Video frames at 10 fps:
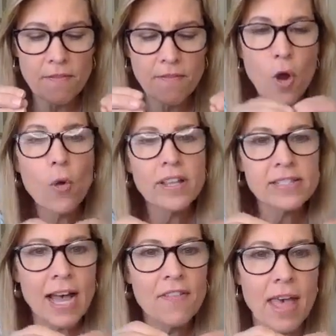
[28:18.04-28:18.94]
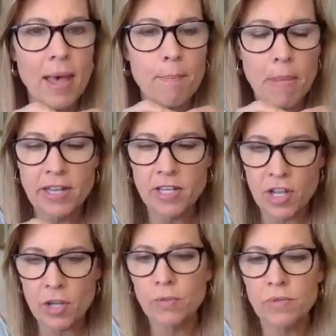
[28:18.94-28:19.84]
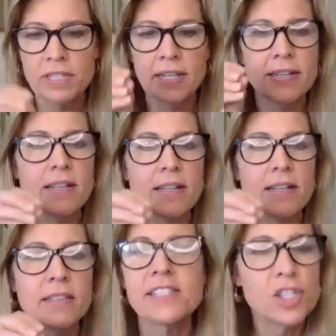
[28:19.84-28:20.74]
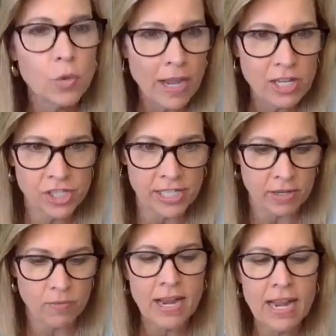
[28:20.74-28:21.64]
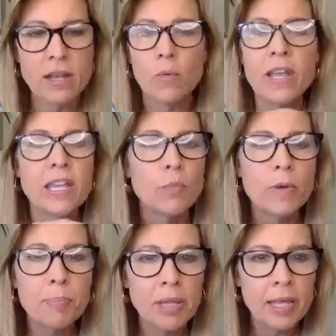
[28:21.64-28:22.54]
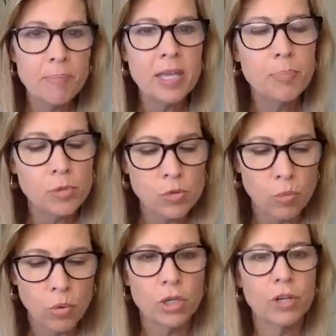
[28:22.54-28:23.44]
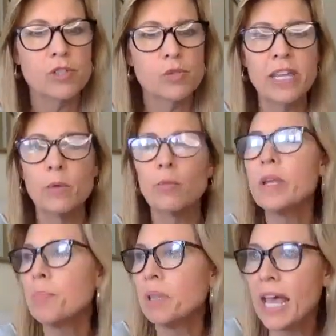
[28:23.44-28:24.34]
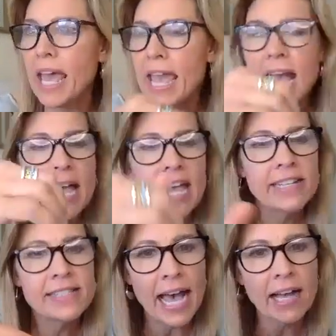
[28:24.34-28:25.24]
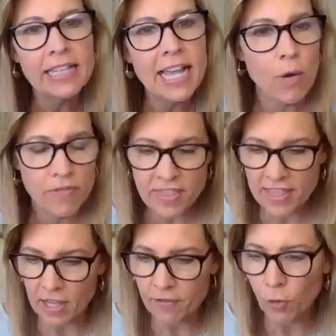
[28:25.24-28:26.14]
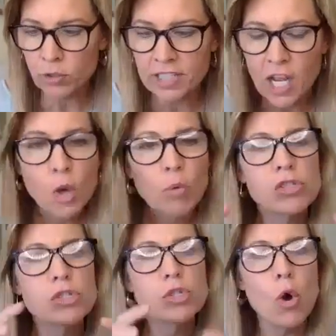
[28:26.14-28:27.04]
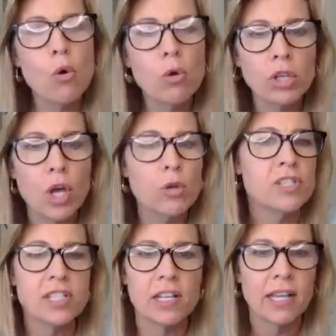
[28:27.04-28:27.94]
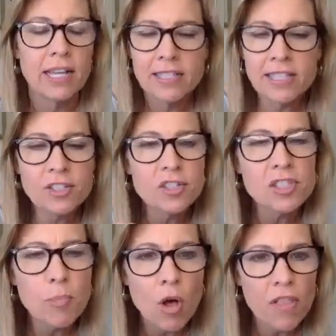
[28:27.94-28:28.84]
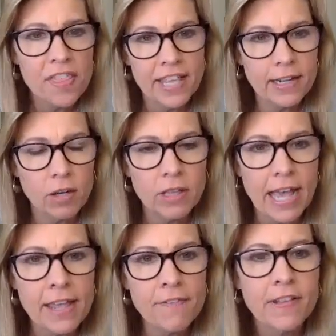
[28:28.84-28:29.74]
focused on that minute, the situation, right? And we can replay people's words. We can replay exactly how everything unfolded. We're so close to such a small thing in our life.